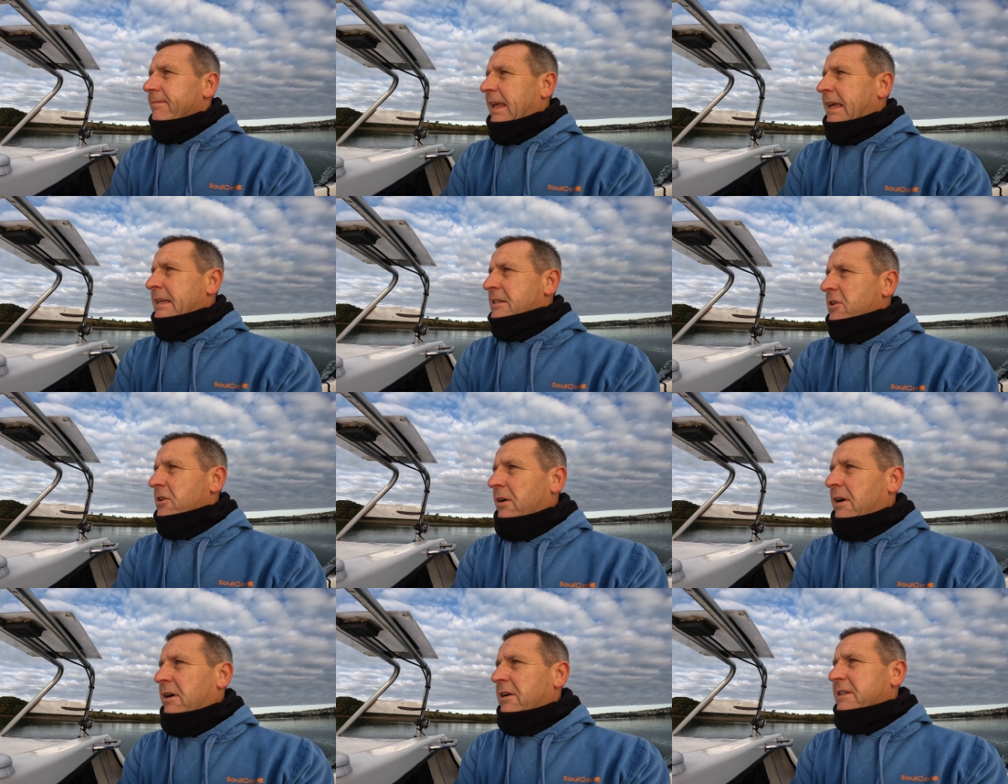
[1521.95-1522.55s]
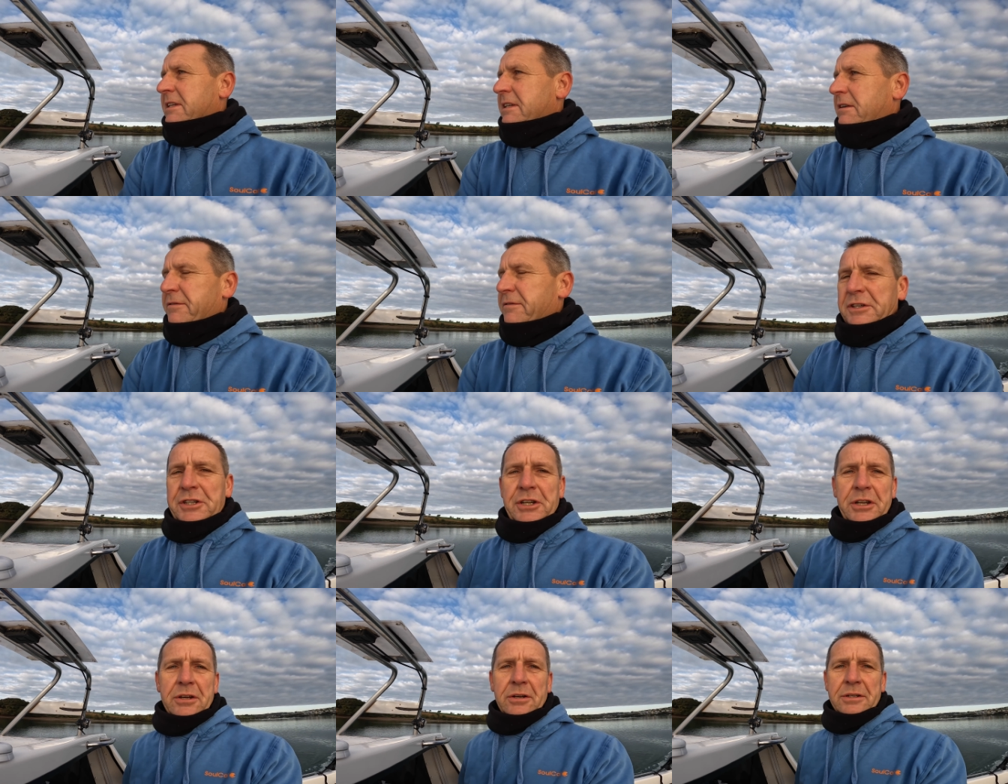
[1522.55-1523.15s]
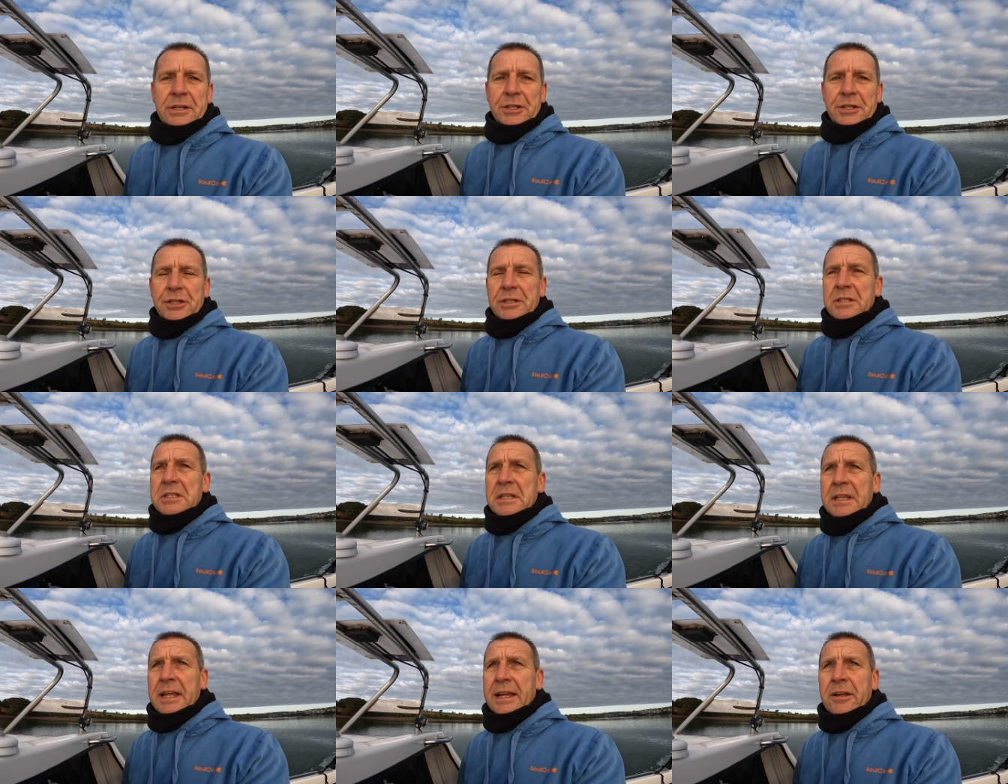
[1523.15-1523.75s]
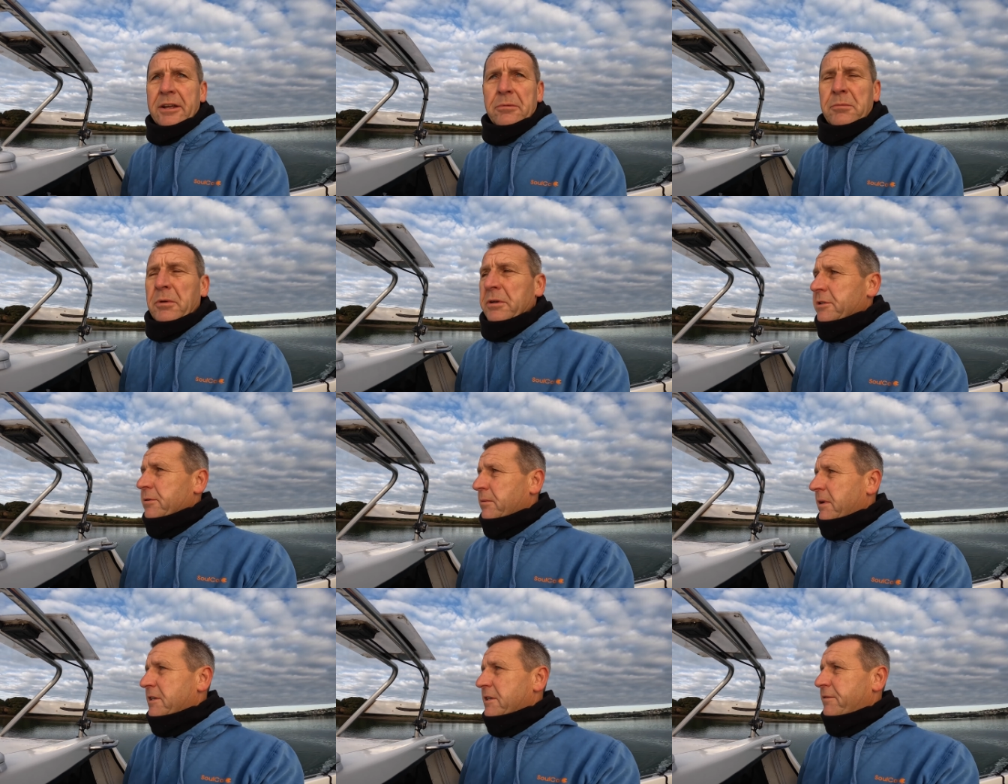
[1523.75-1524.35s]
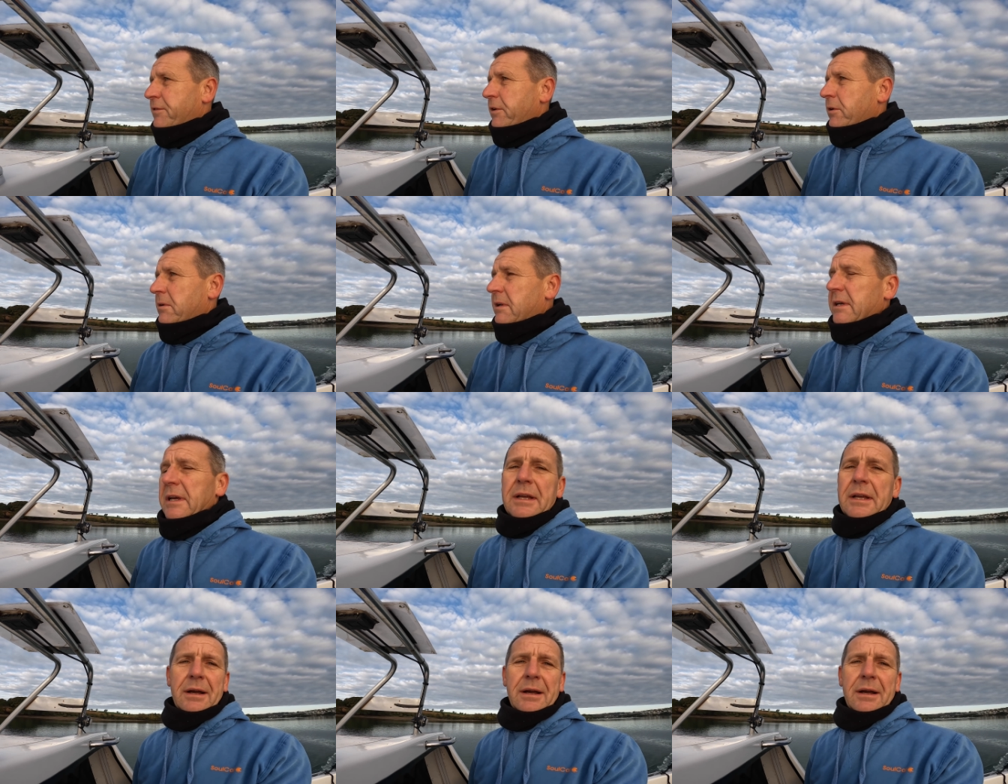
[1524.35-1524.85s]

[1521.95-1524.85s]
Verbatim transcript: it's not ideal fishing conditions and they don't want to waste fuel.